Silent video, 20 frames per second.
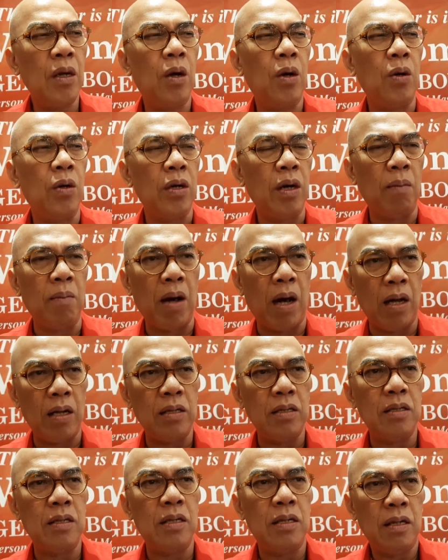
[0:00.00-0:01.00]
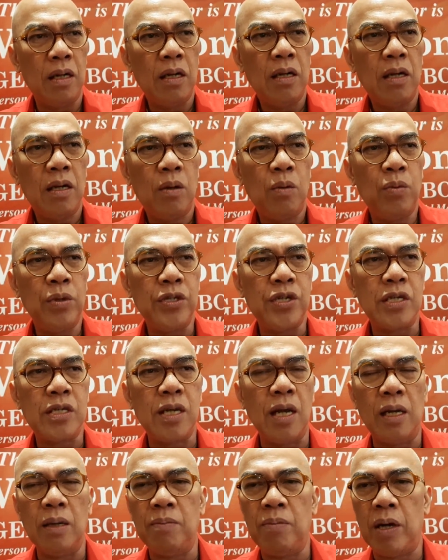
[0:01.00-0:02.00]
Oo naman. We just
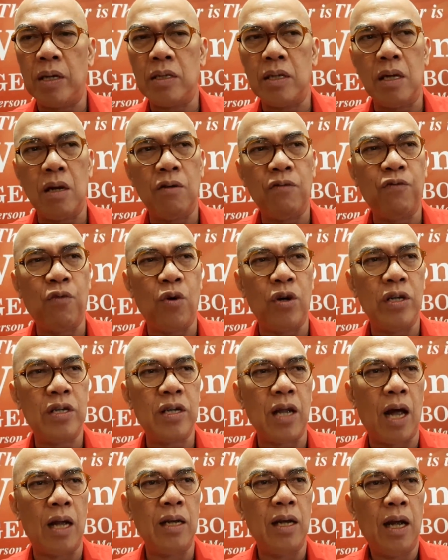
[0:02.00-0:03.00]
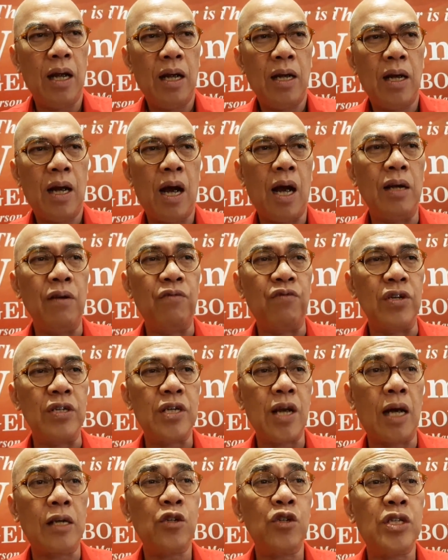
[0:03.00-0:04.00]
celebrated our fourth
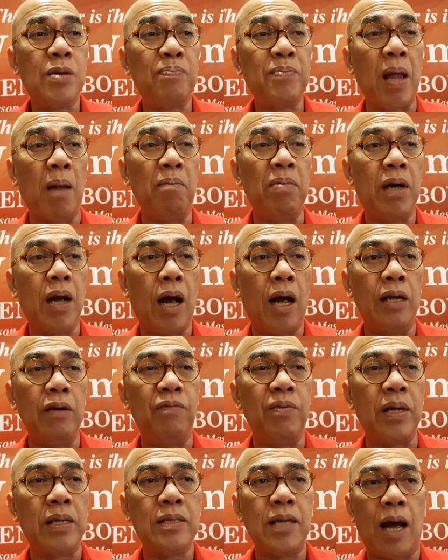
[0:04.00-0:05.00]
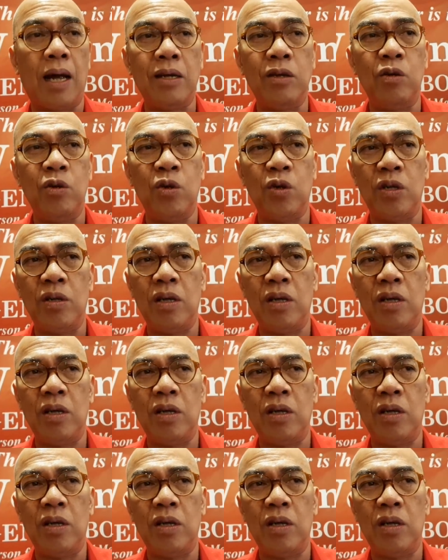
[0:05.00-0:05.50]
anniversary. Actually, September ang anibersaryo noon.